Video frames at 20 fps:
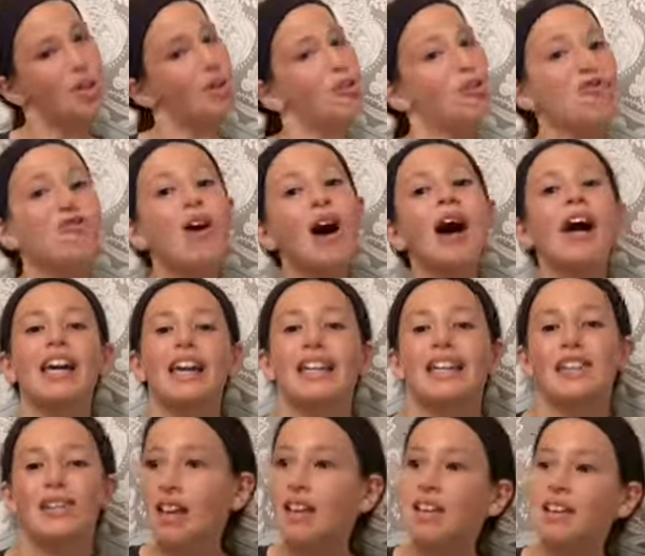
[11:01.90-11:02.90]
are fine.
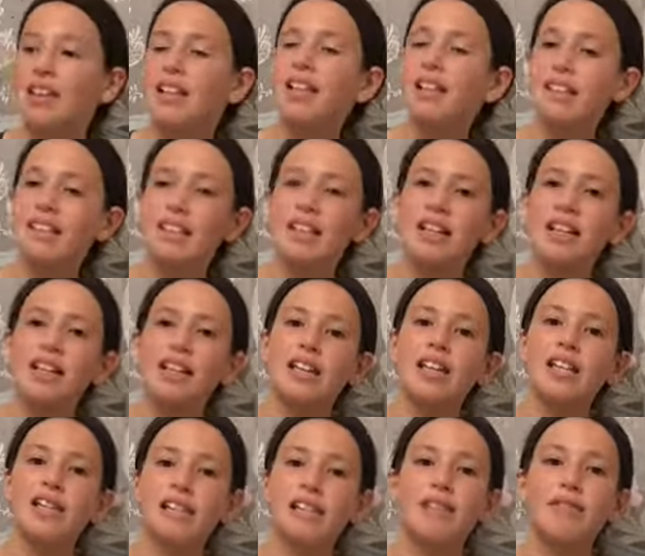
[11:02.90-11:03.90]
This
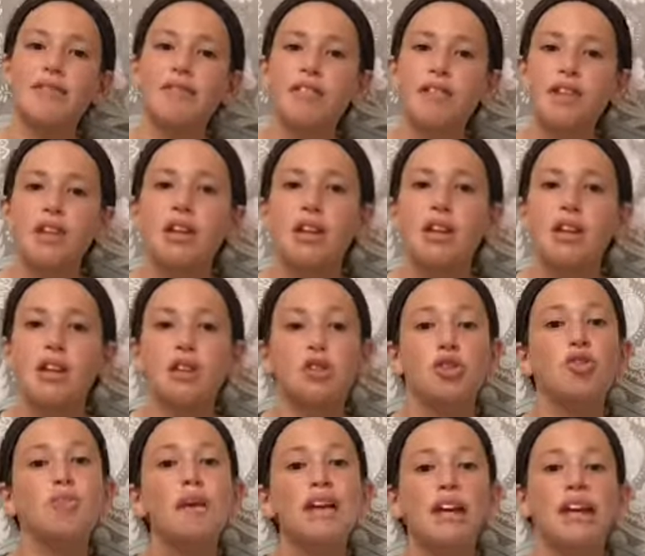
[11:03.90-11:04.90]
is if
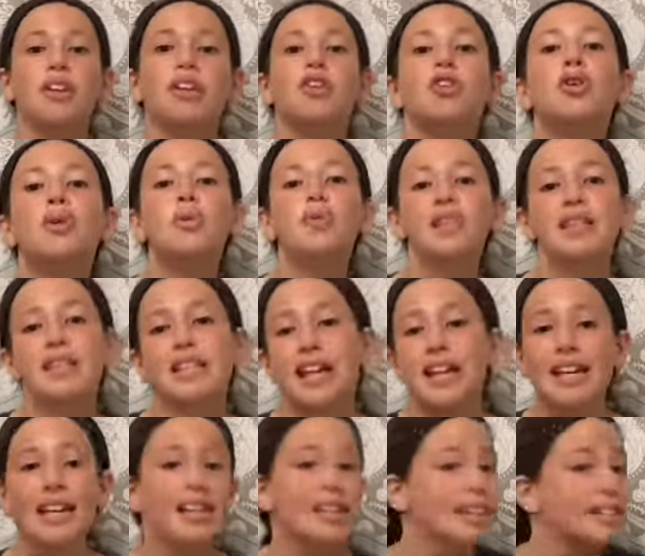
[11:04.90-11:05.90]
you make a huge
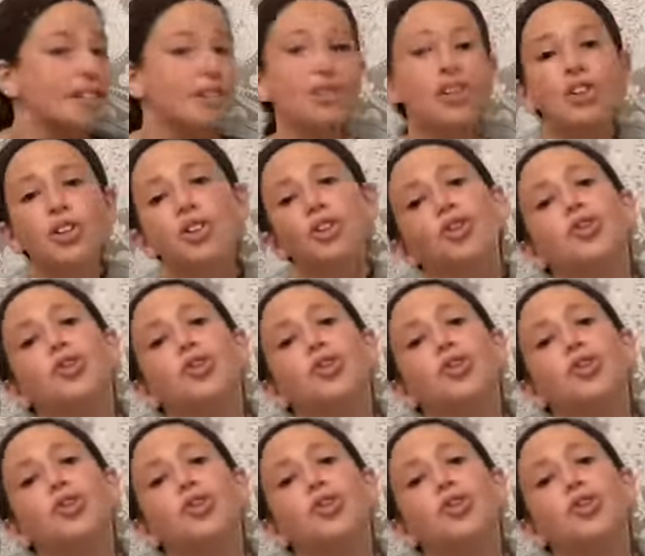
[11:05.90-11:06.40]
mistake. It doesn't look